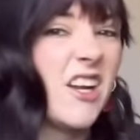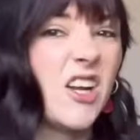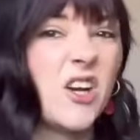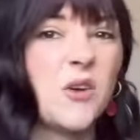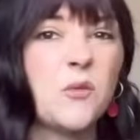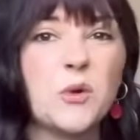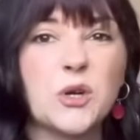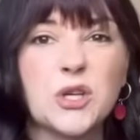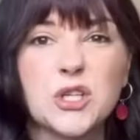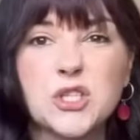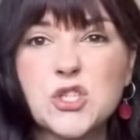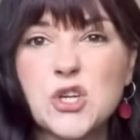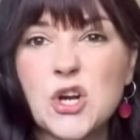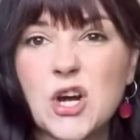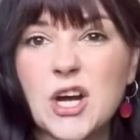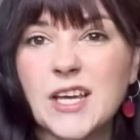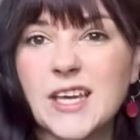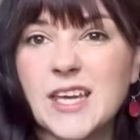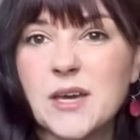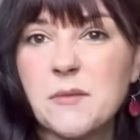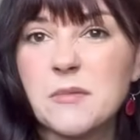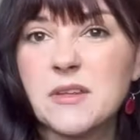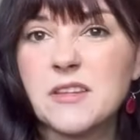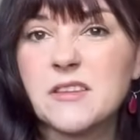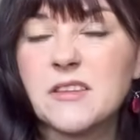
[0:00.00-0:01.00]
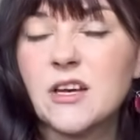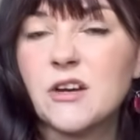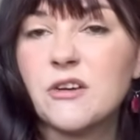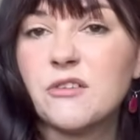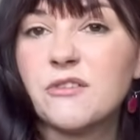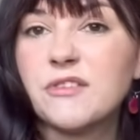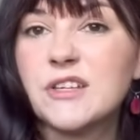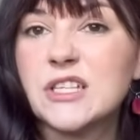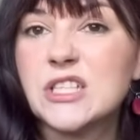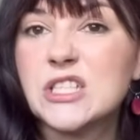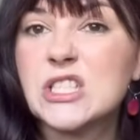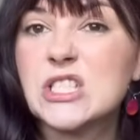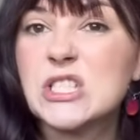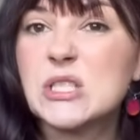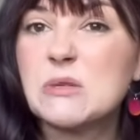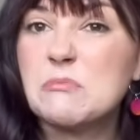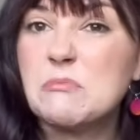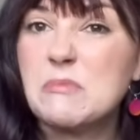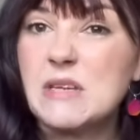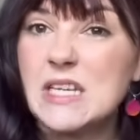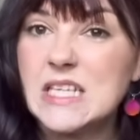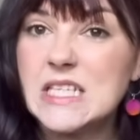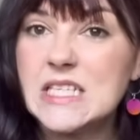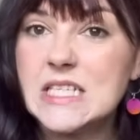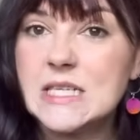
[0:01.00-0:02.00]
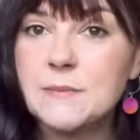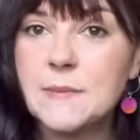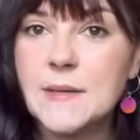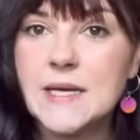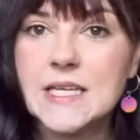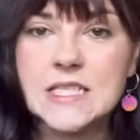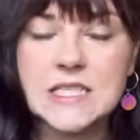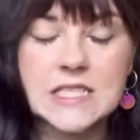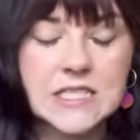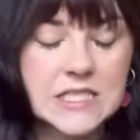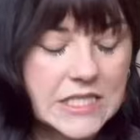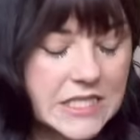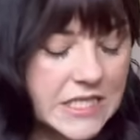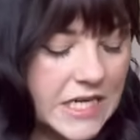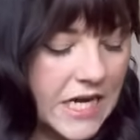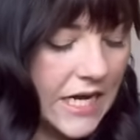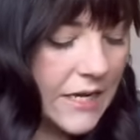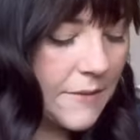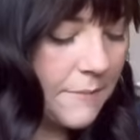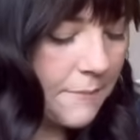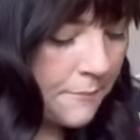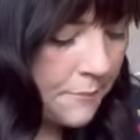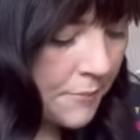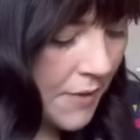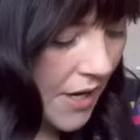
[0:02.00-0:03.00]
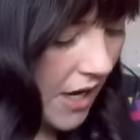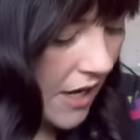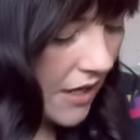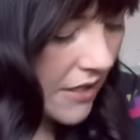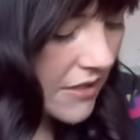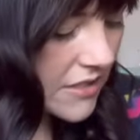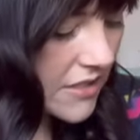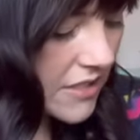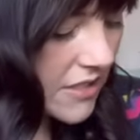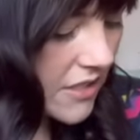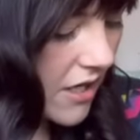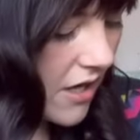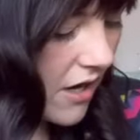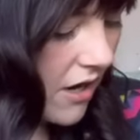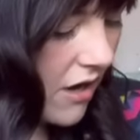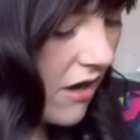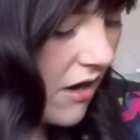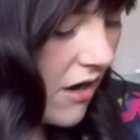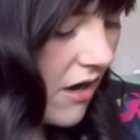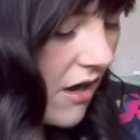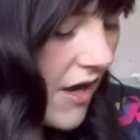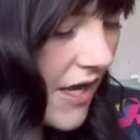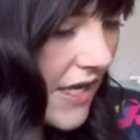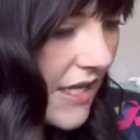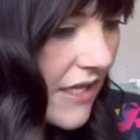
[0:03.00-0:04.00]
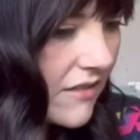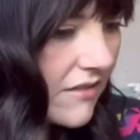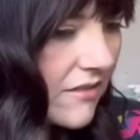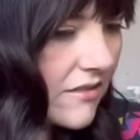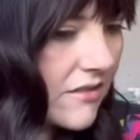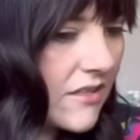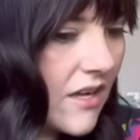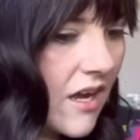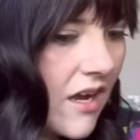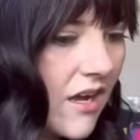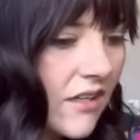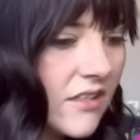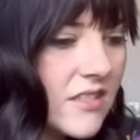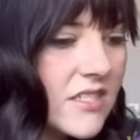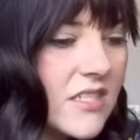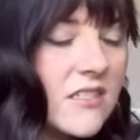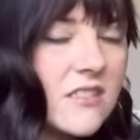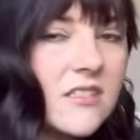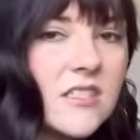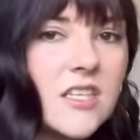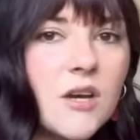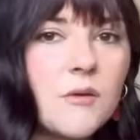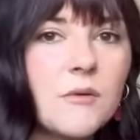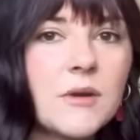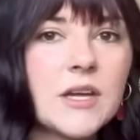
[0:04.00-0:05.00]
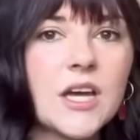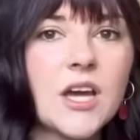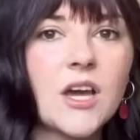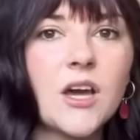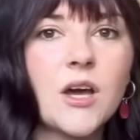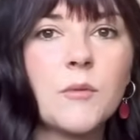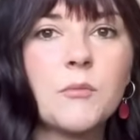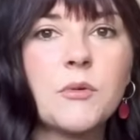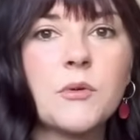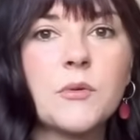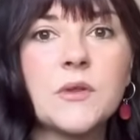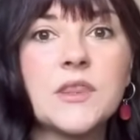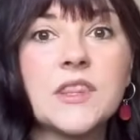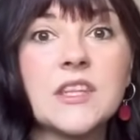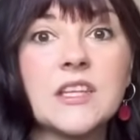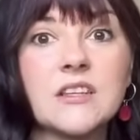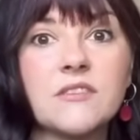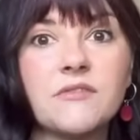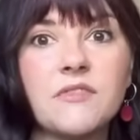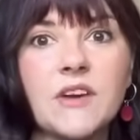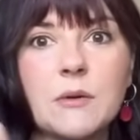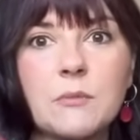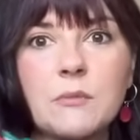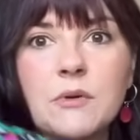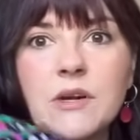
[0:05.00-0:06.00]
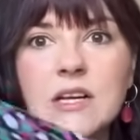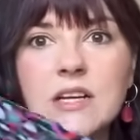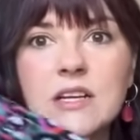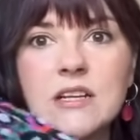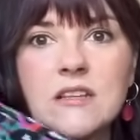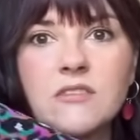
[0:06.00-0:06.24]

I want to try and get myself into some meaty bits today. But I started sewing up with this fabric.